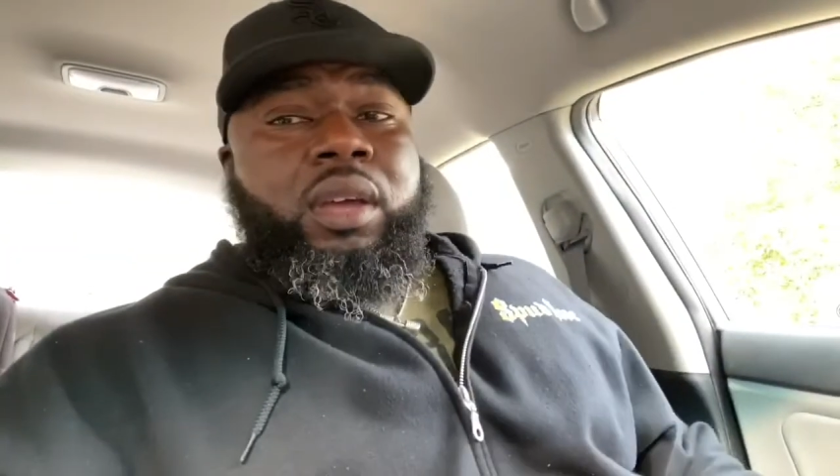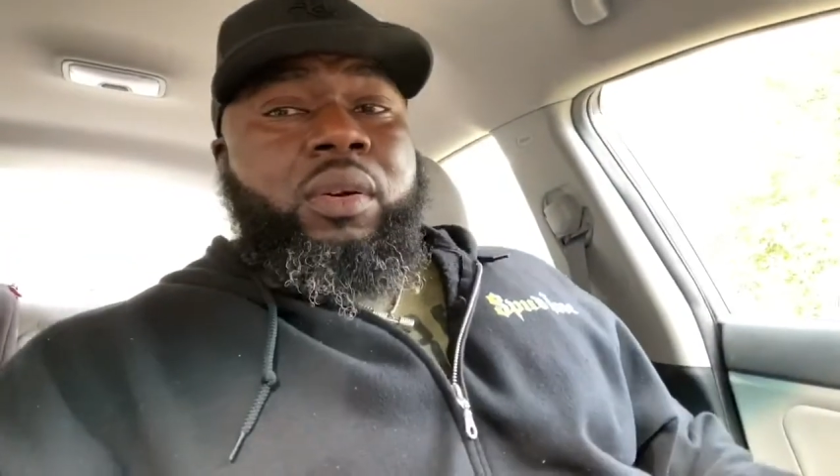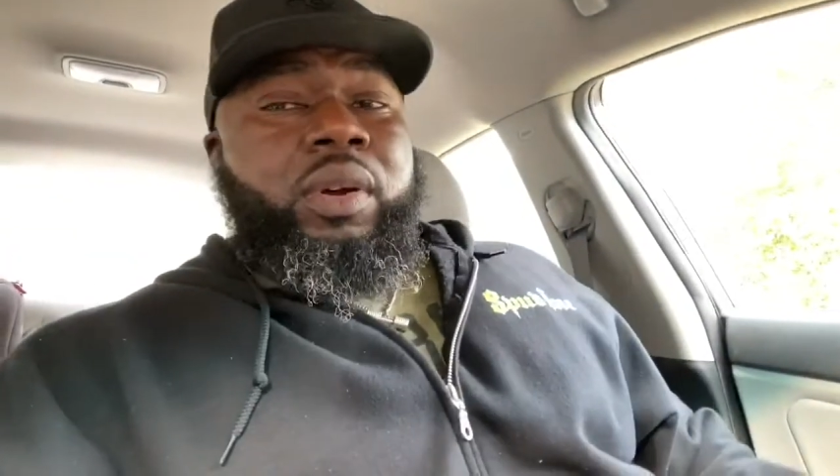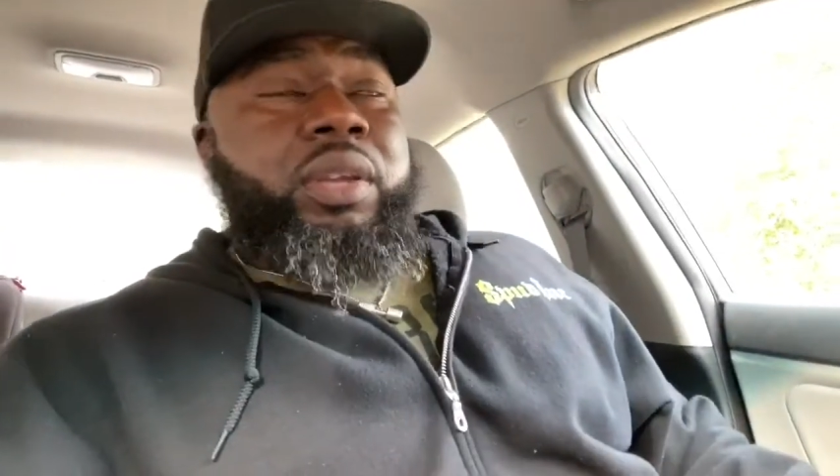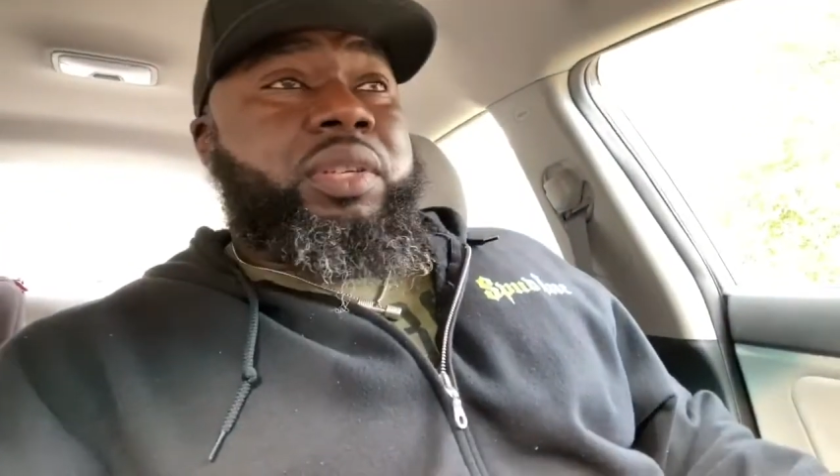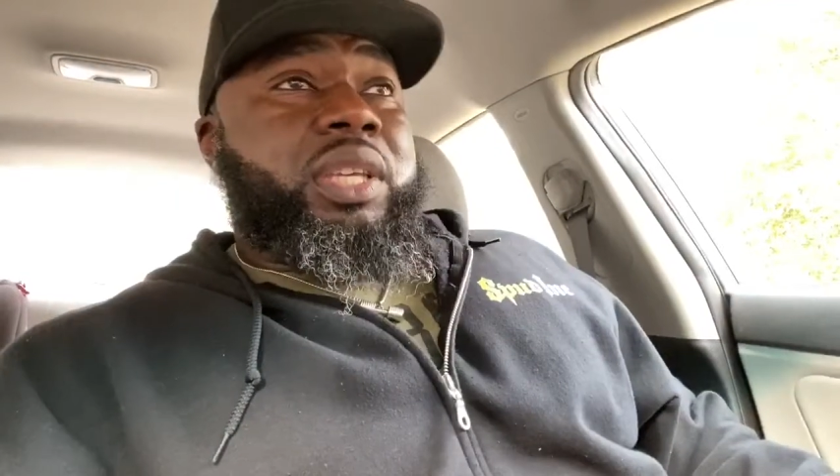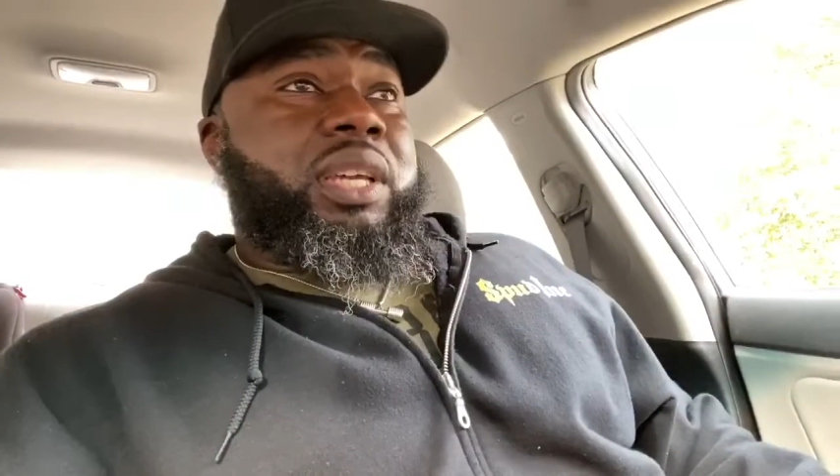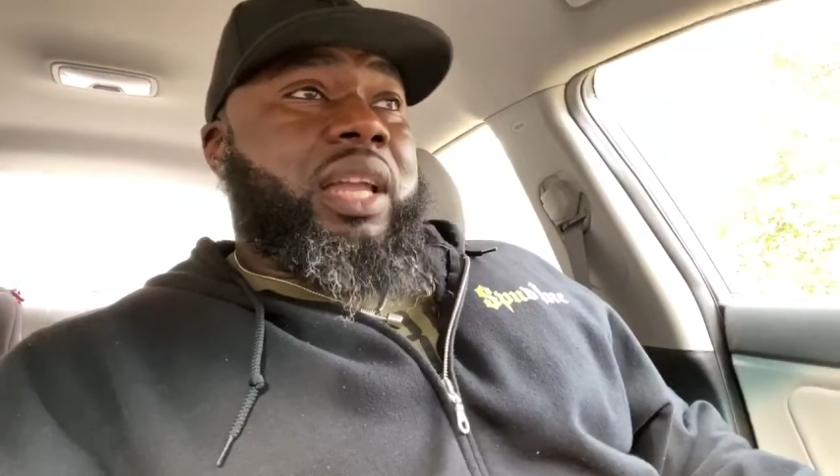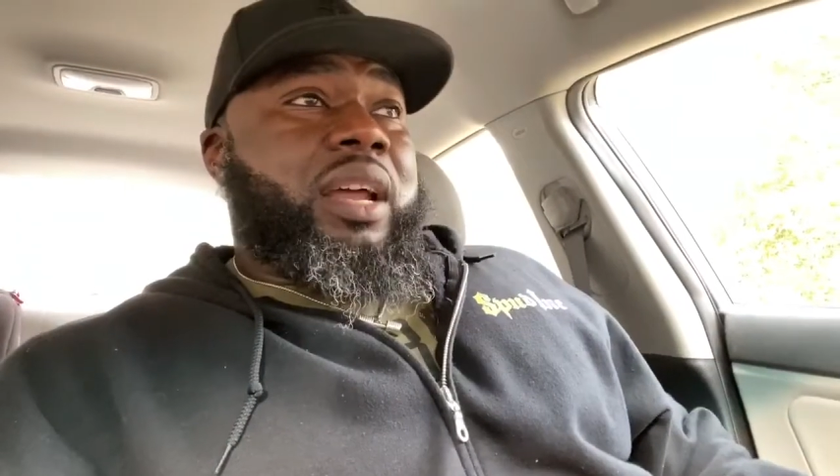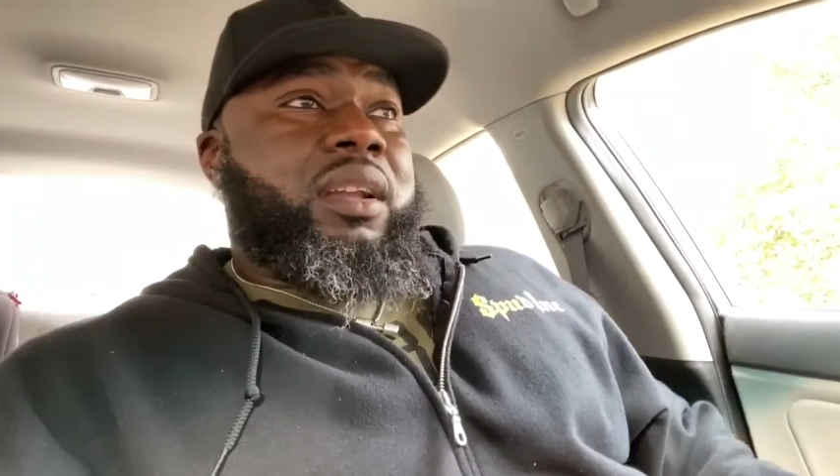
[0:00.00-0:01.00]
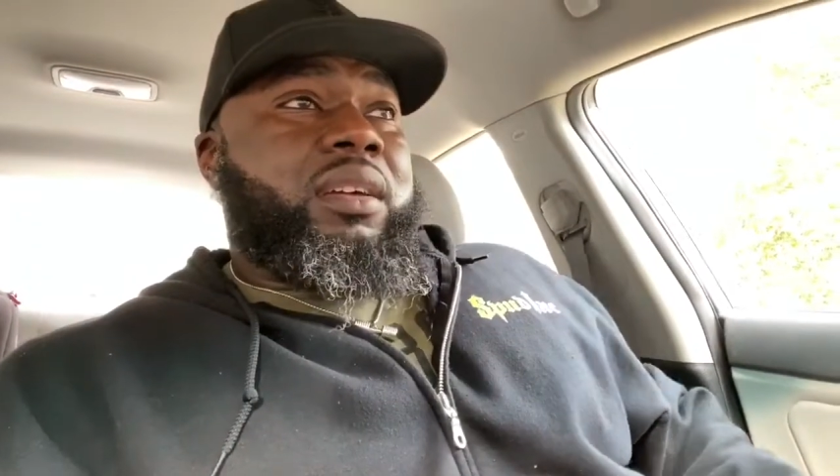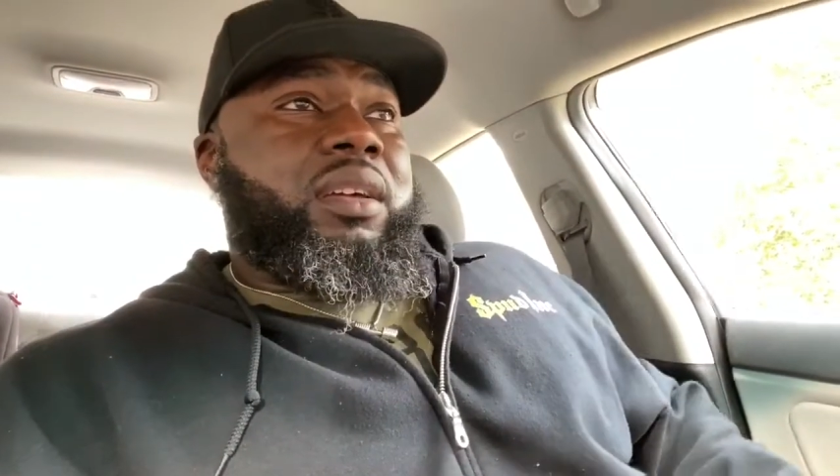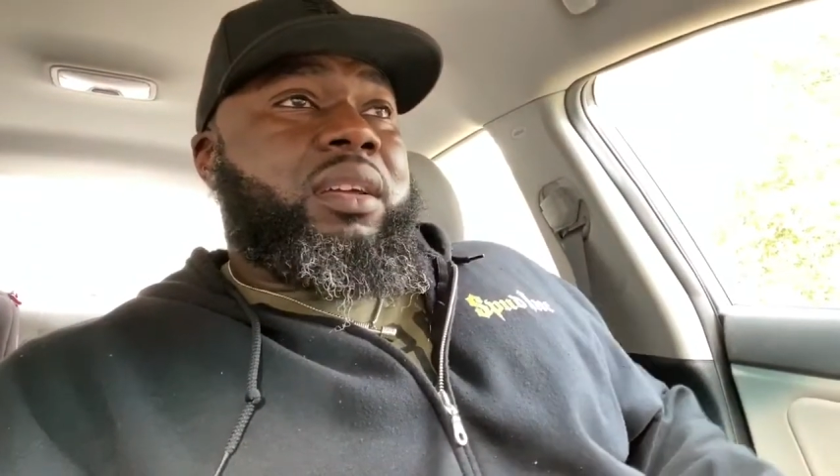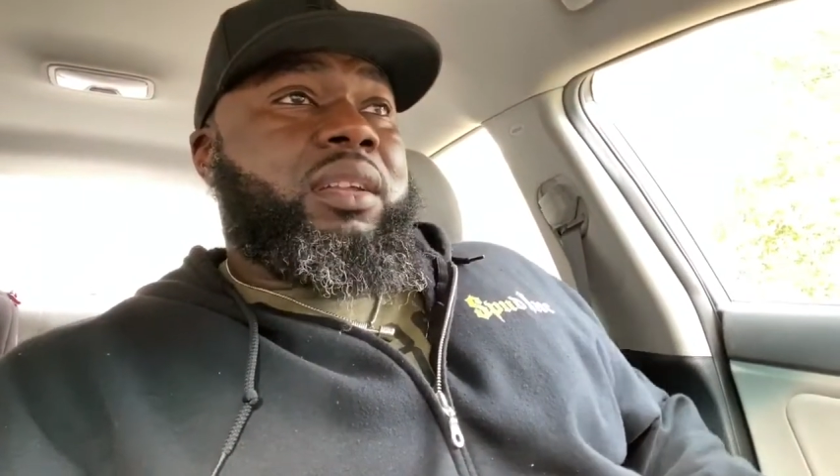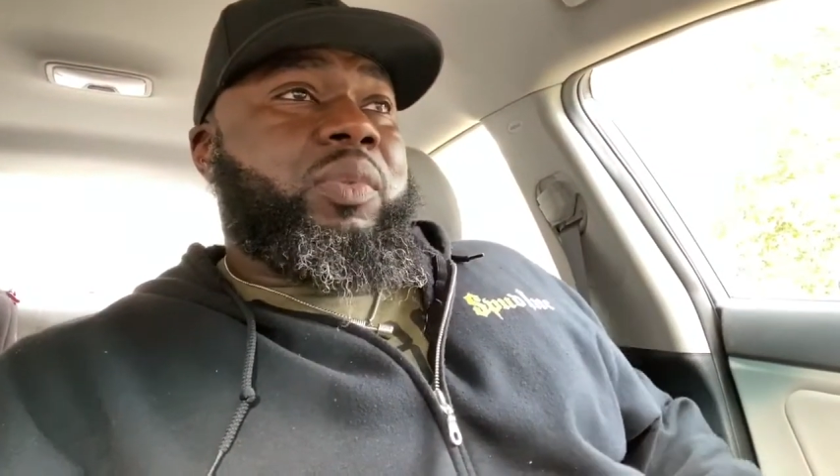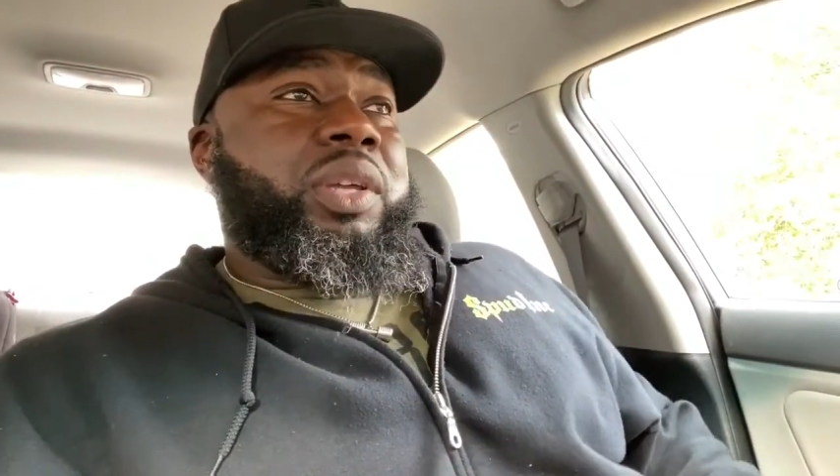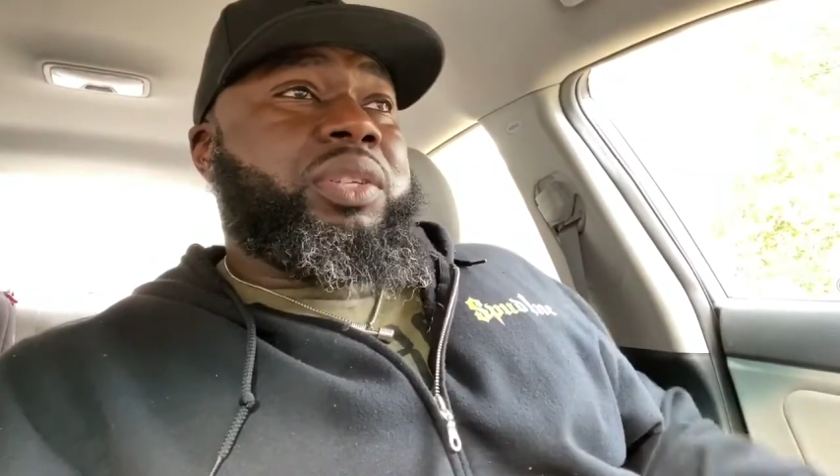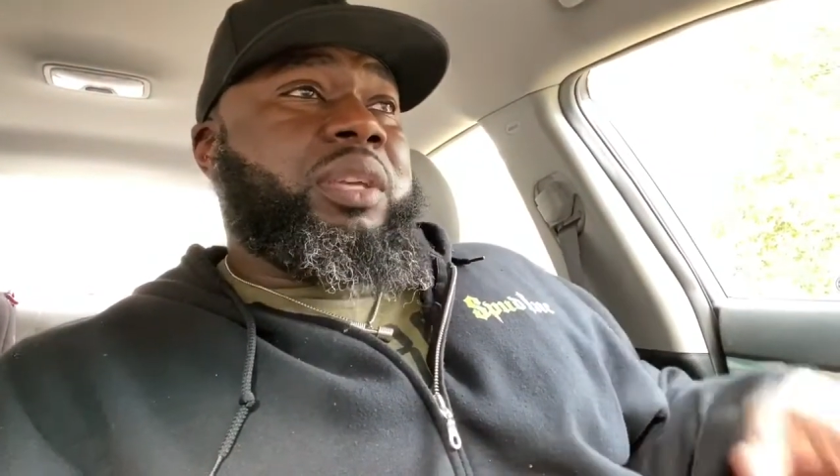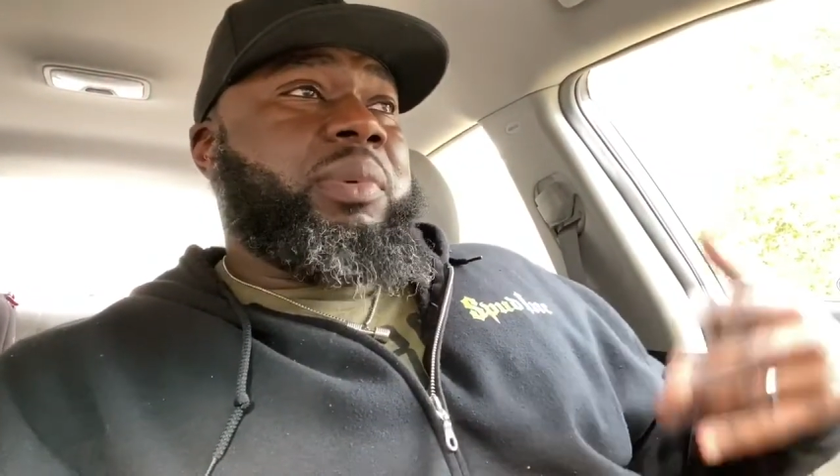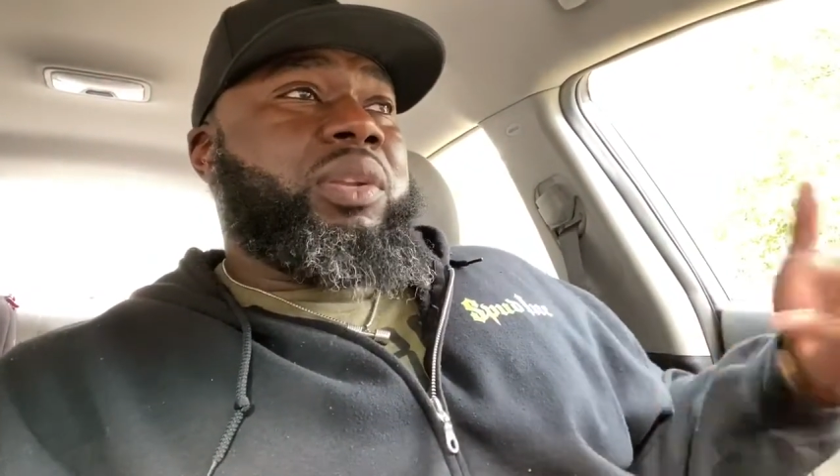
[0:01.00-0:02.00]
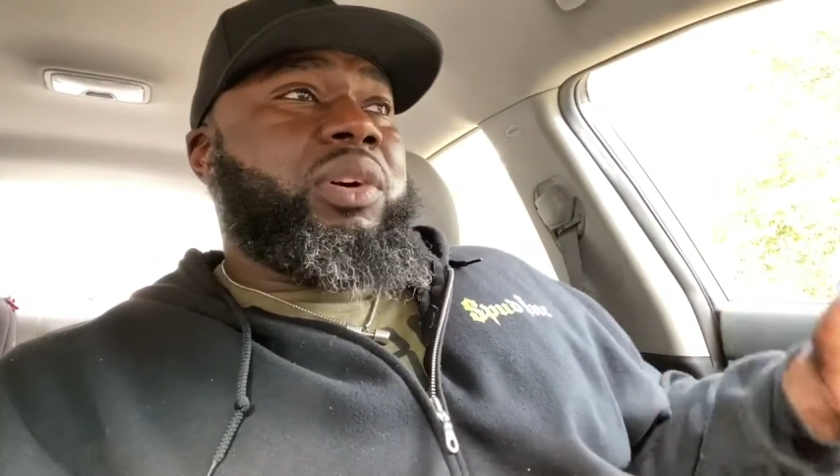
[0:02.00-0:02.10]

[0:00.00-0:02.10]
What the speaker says: Where you see me